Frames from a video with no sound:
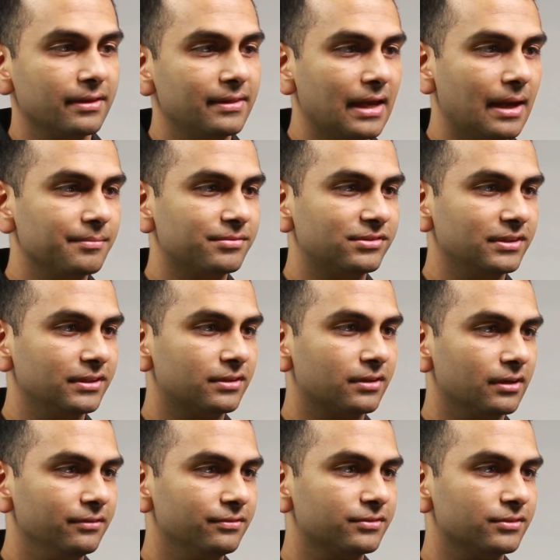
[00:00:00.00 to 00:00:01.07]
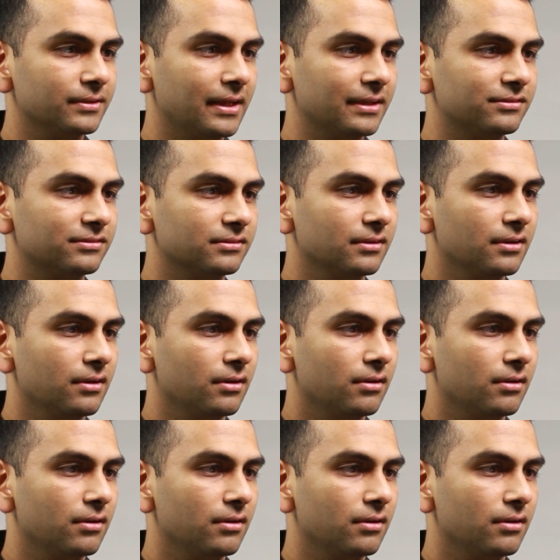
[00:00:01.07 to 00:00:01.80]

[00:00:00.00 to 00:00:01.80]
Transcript: the M C curve, so that's